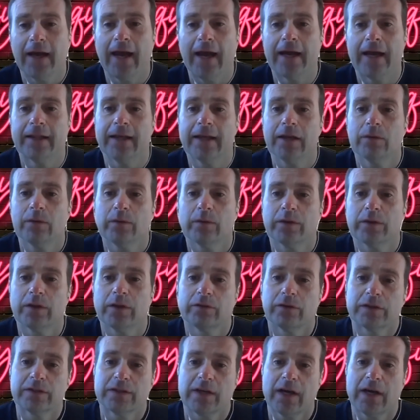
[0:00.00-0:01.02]
And then with
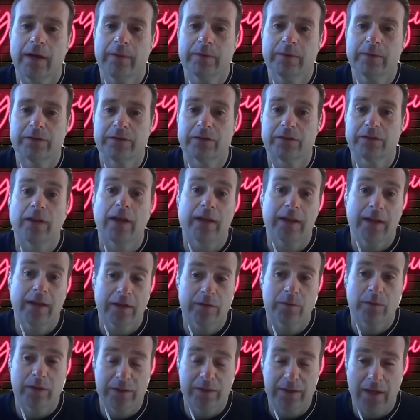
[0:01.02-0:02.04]
the retirement, so
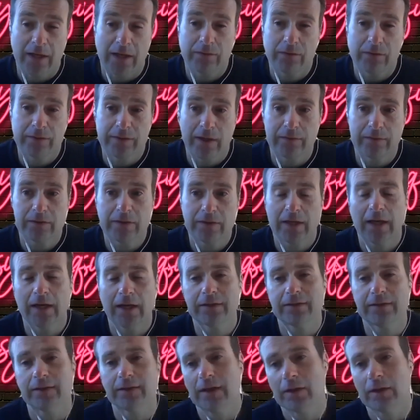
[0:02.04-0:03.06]
that's with the tax-free savings
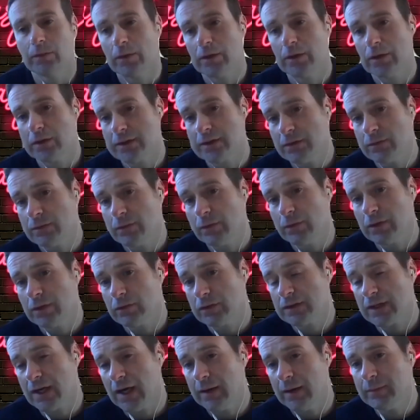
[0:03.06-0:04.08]
account, and then with the
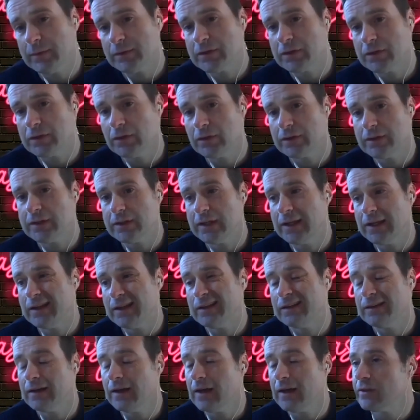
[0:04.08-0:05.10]
retirement
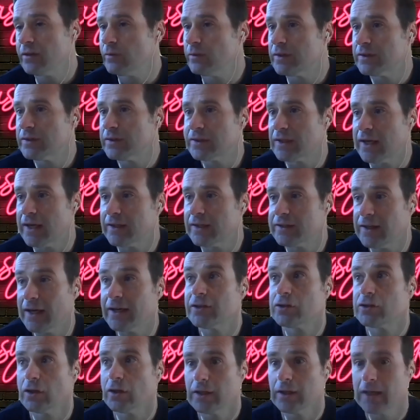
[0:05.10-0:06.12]
annuity, as we
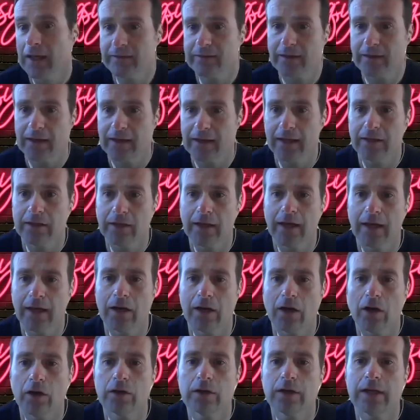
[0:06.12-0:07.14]
touched on yesterday, you
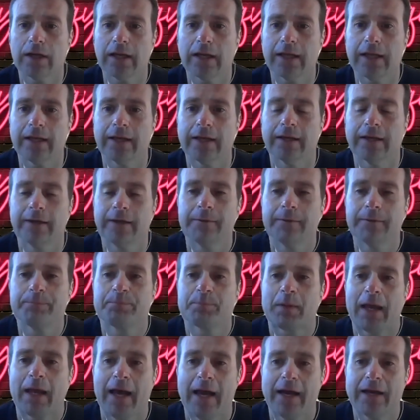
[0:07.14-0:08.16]
can only
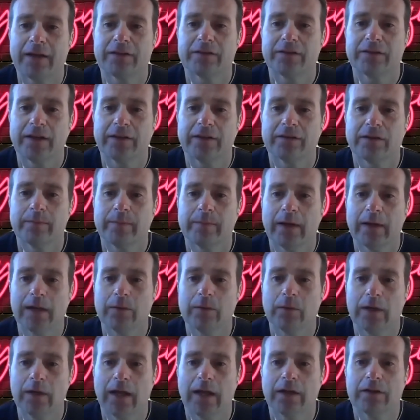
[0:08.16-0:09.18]
access the money
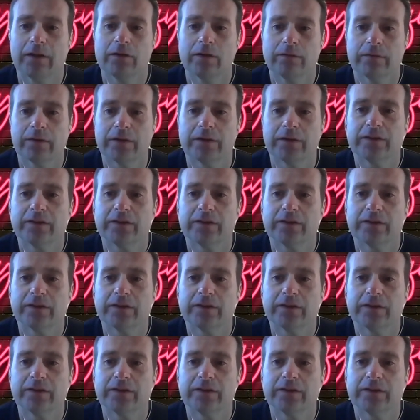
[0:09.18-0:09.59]
when you get to your